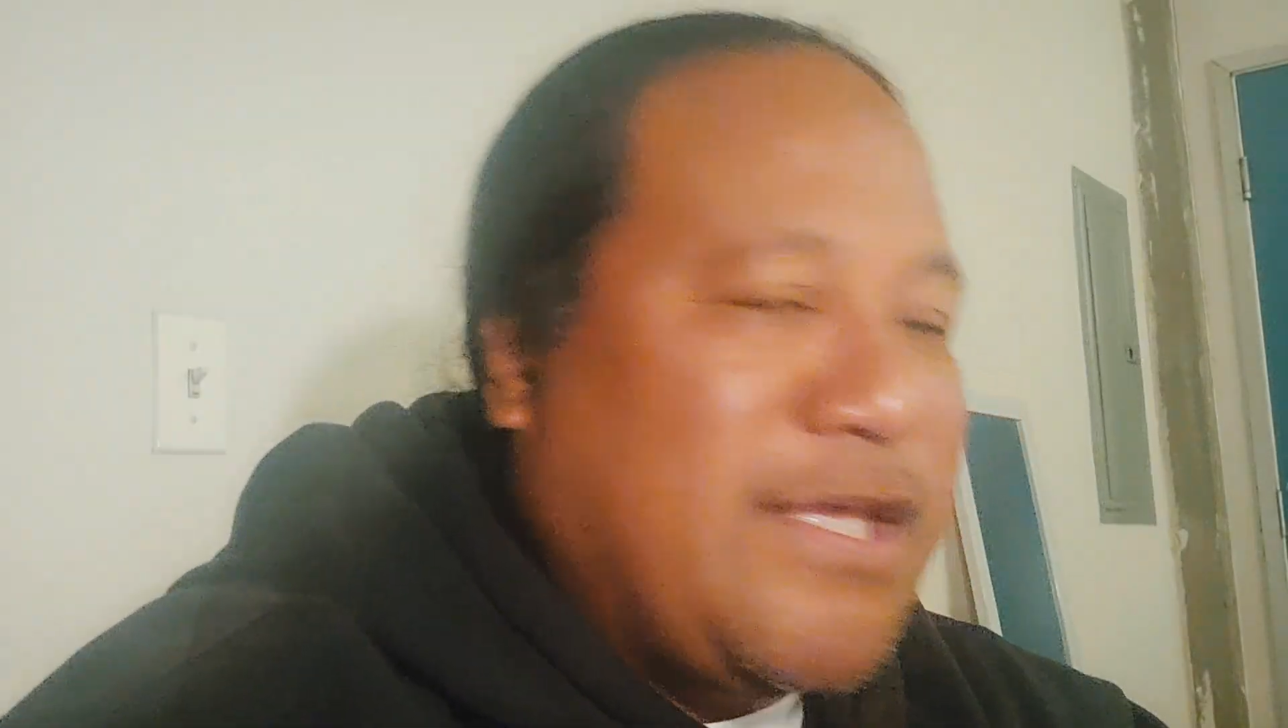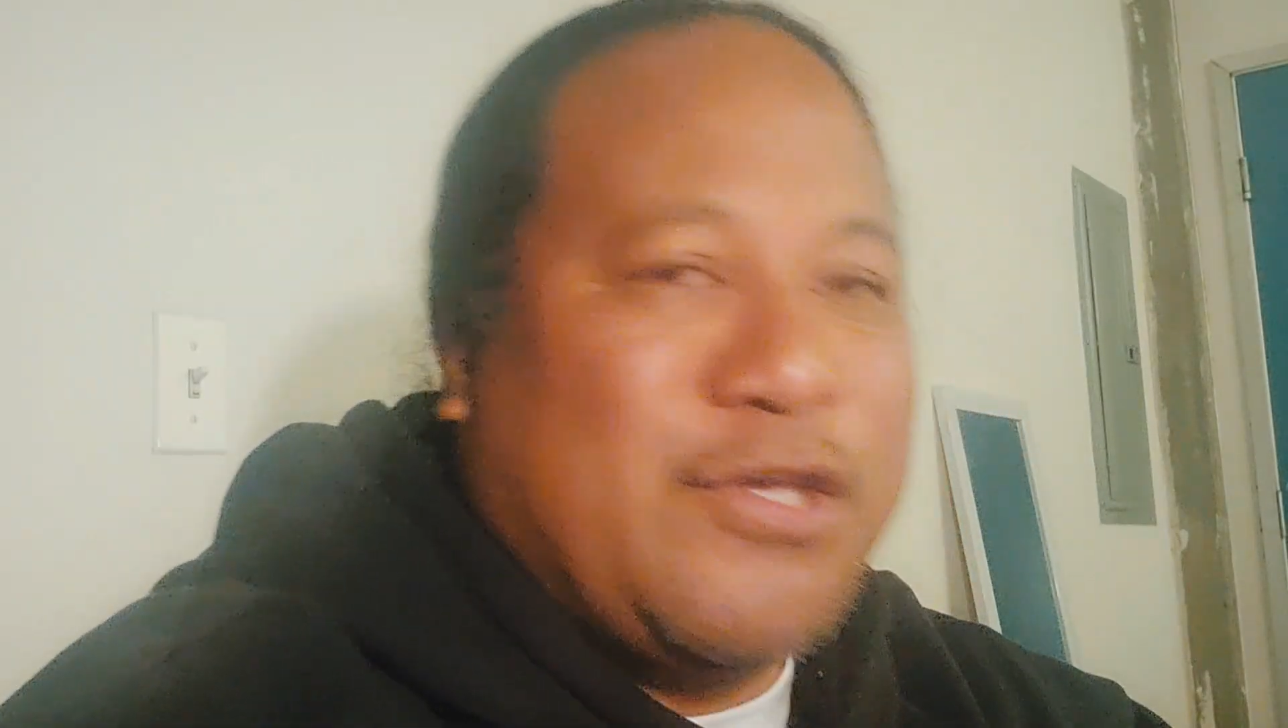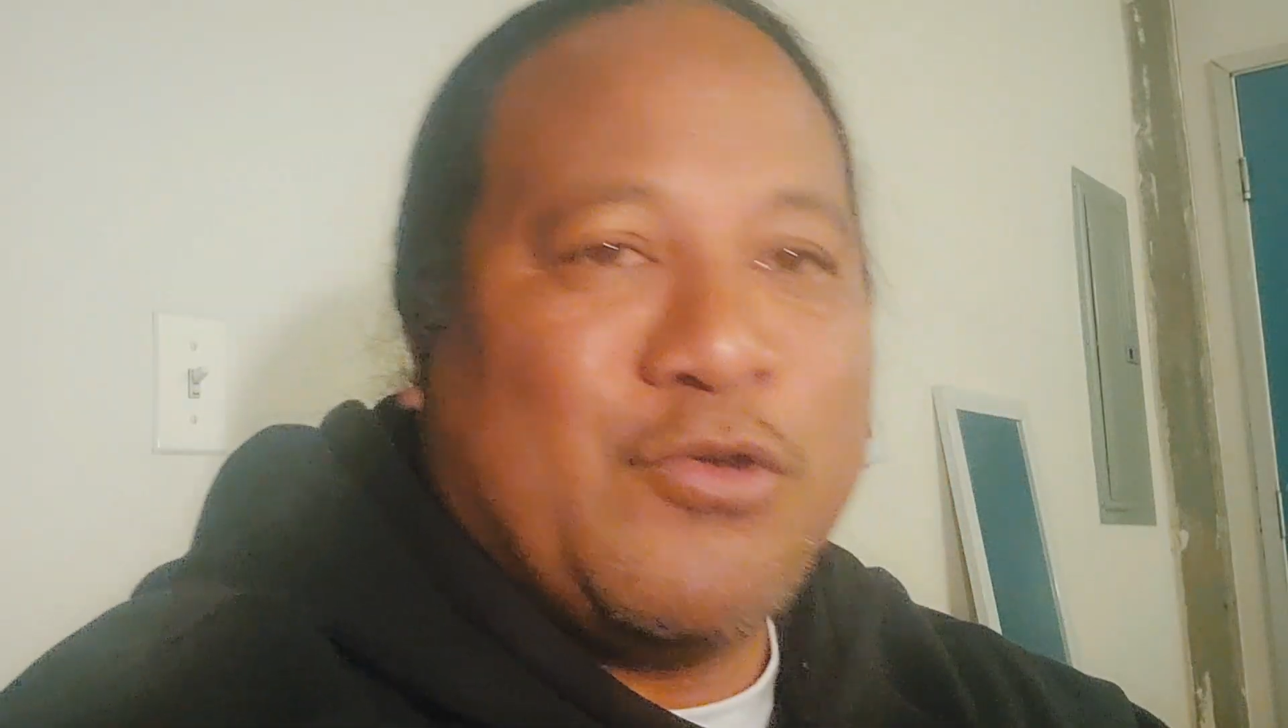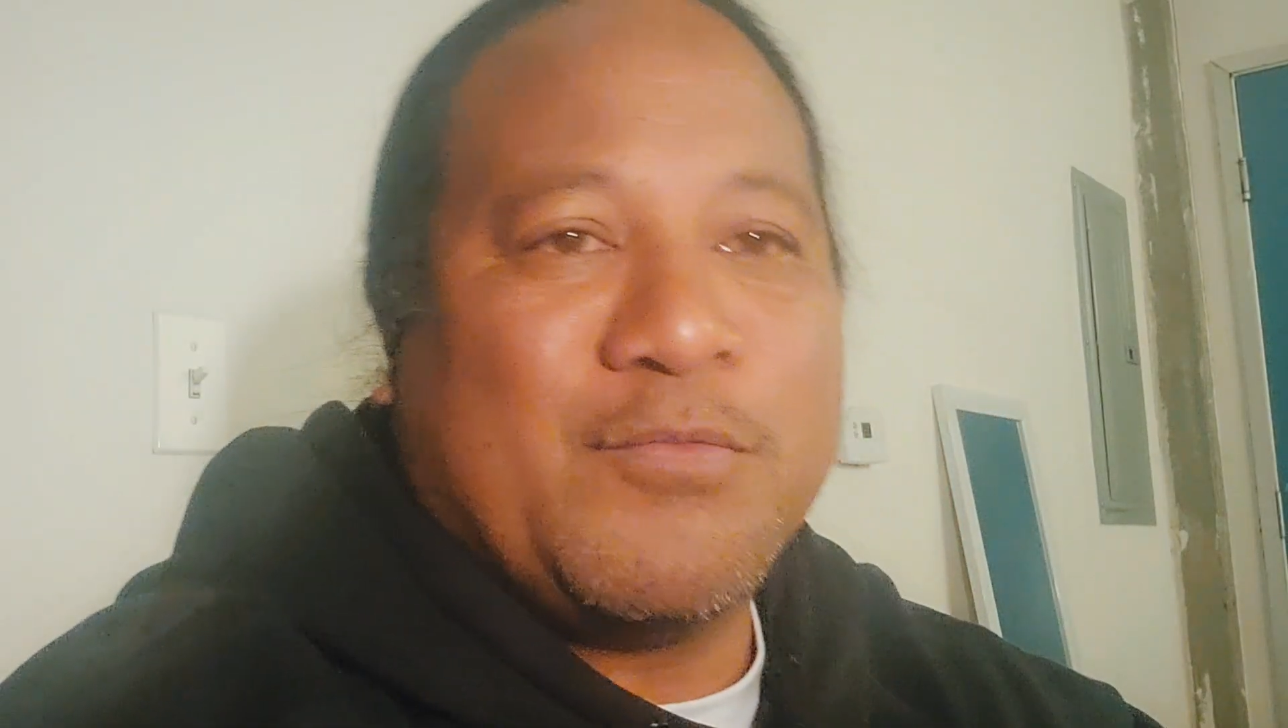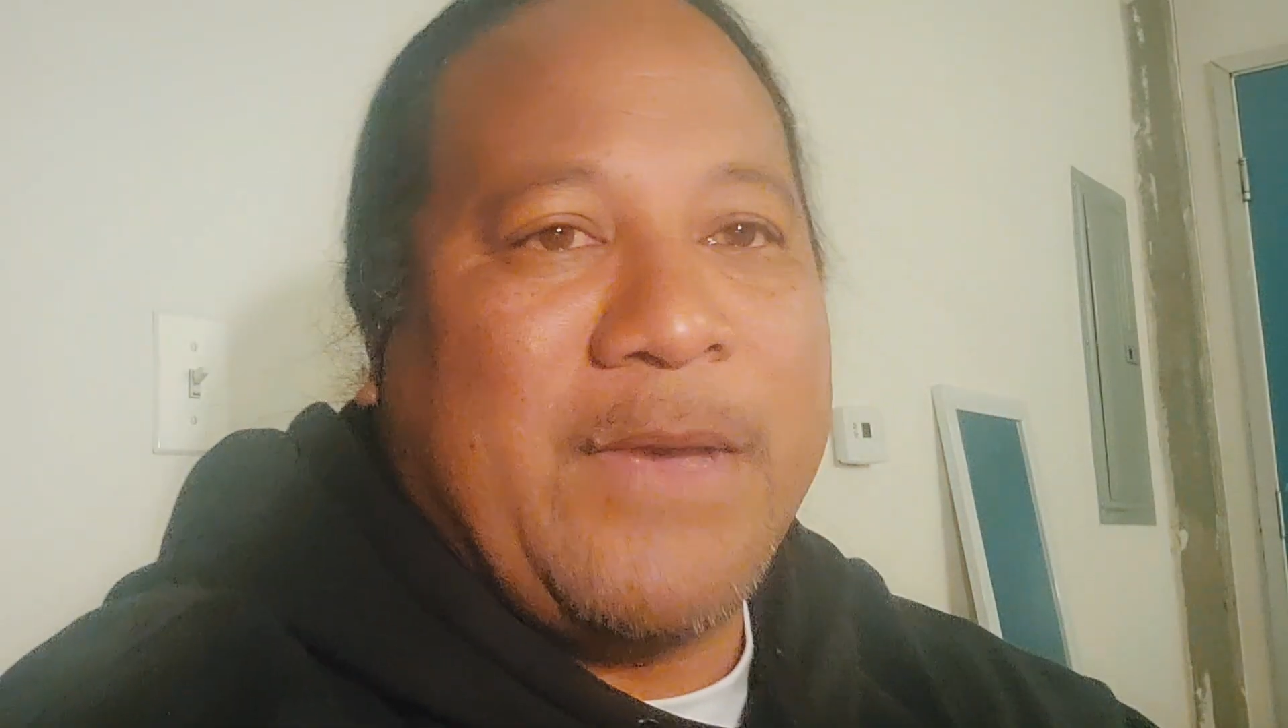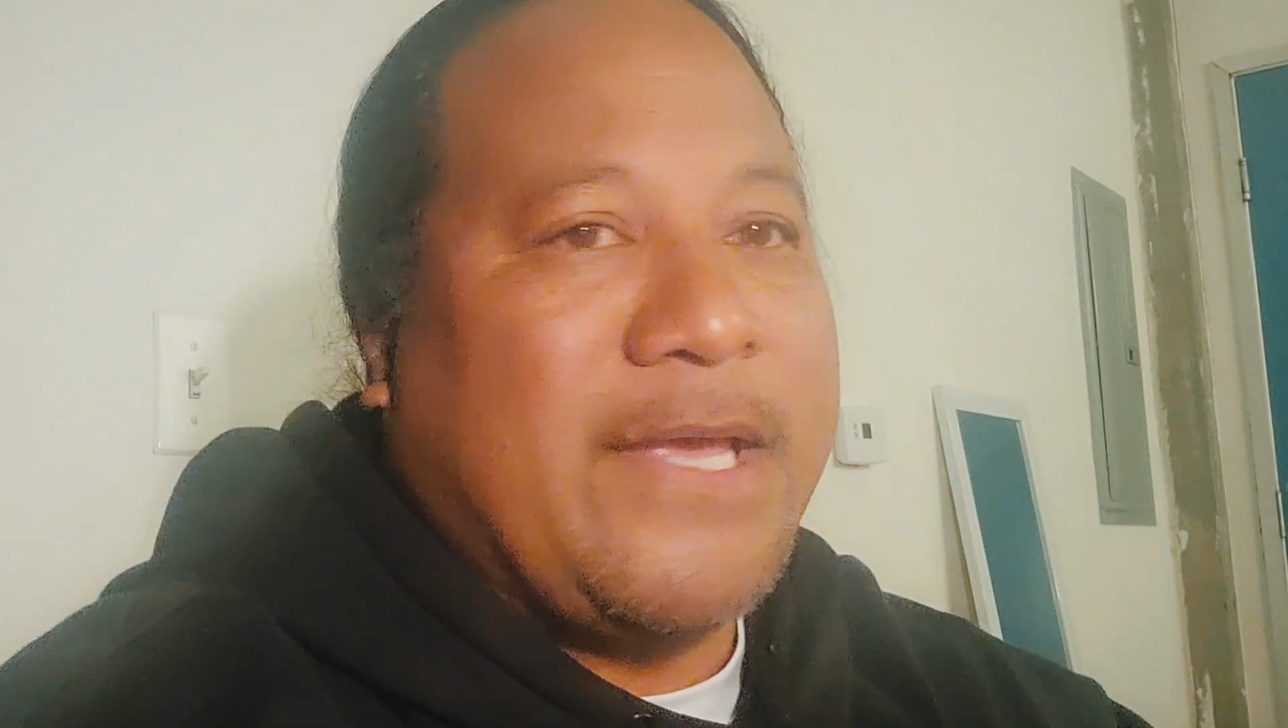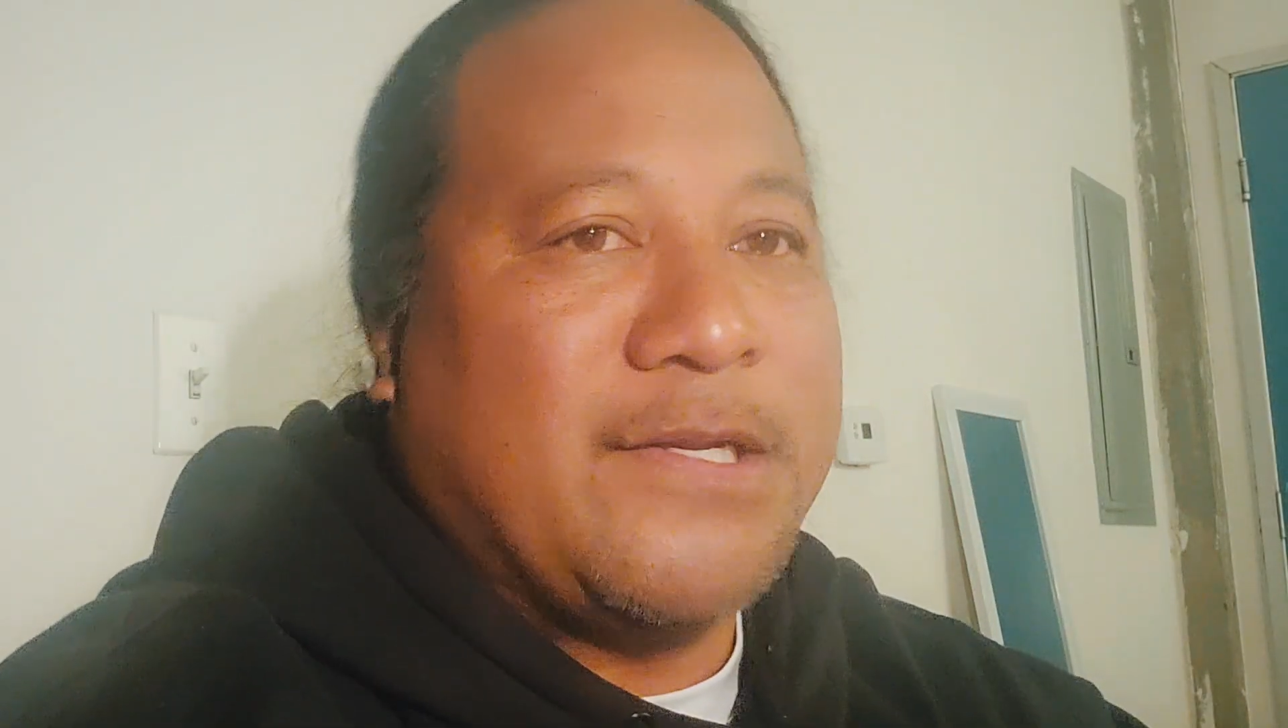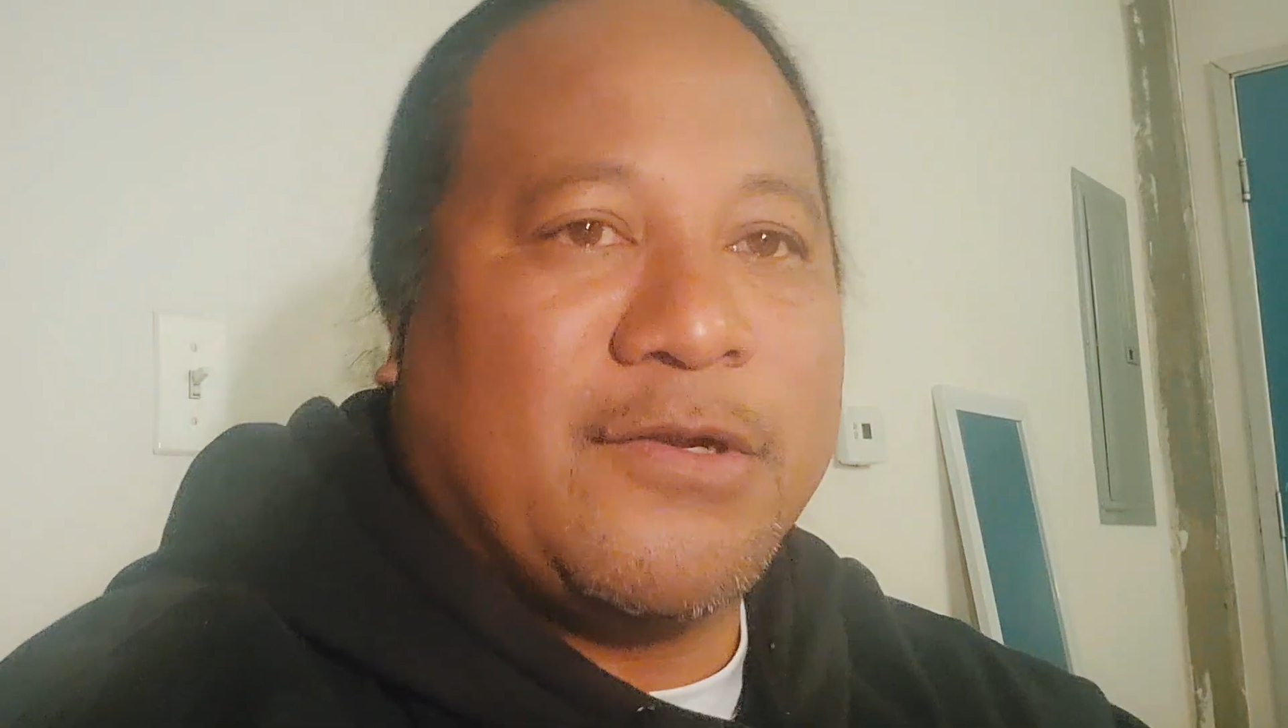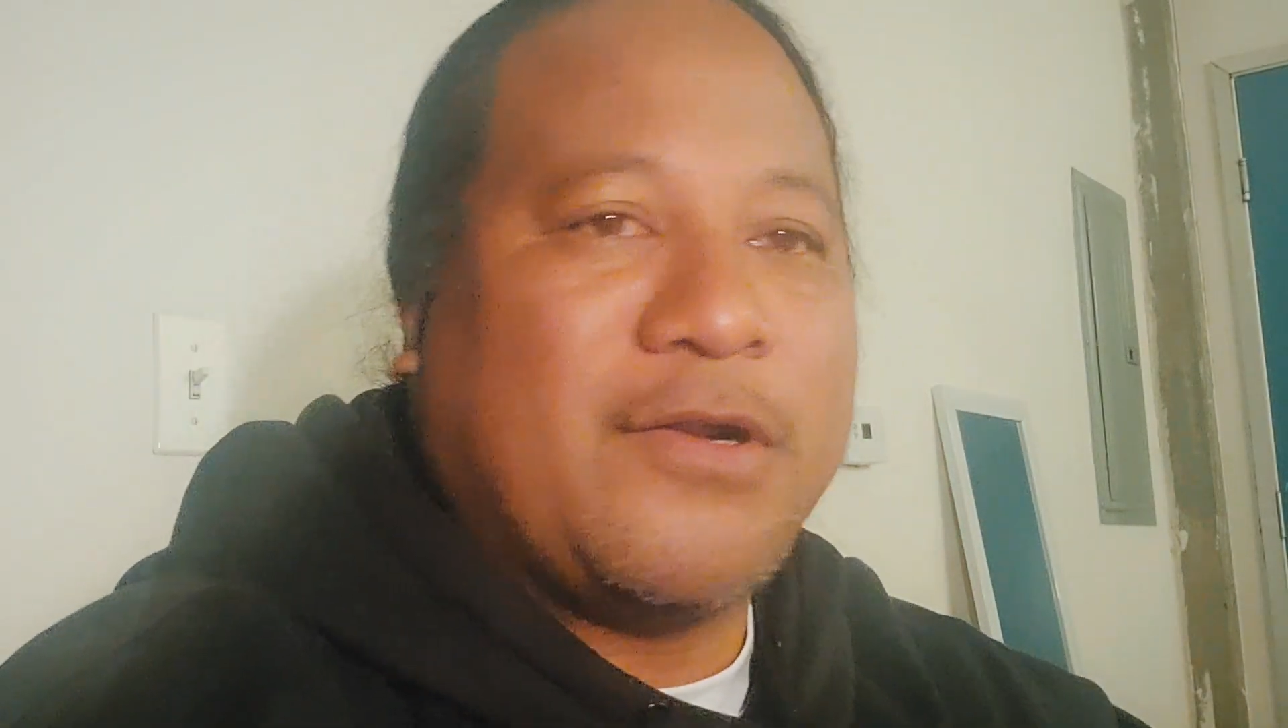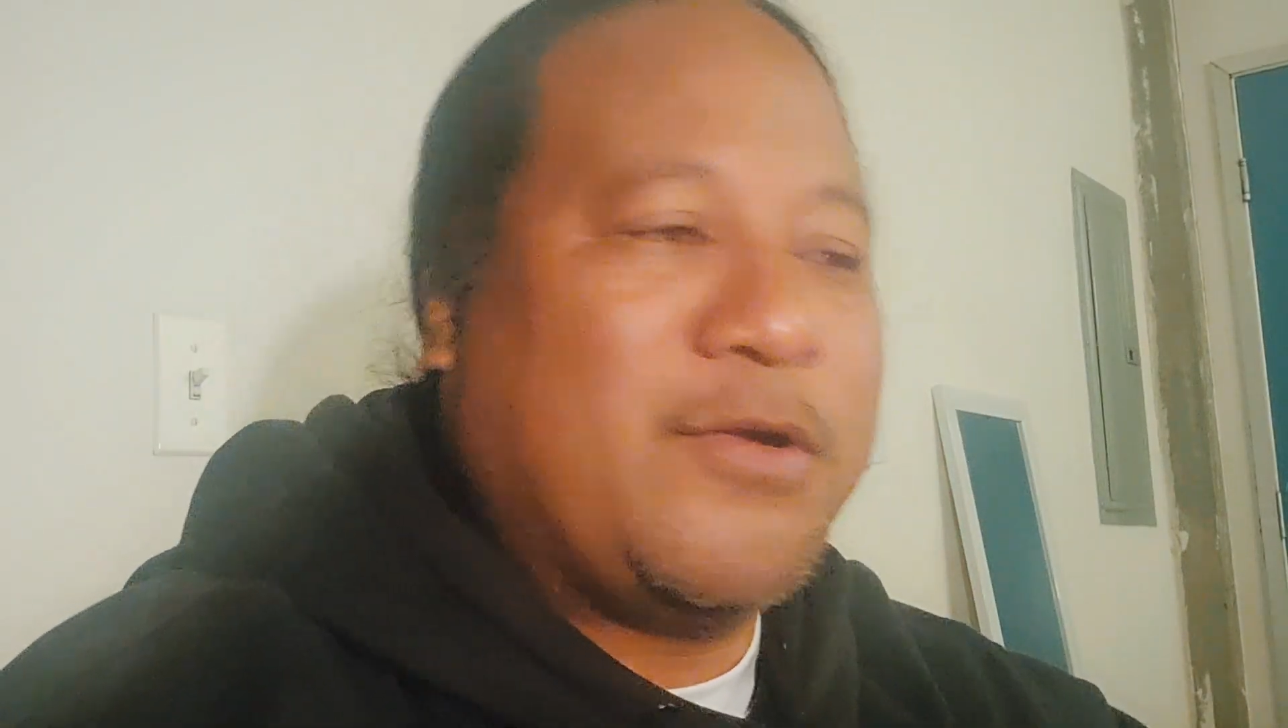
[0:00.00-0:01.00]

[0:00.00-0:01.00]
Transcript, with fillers: incubator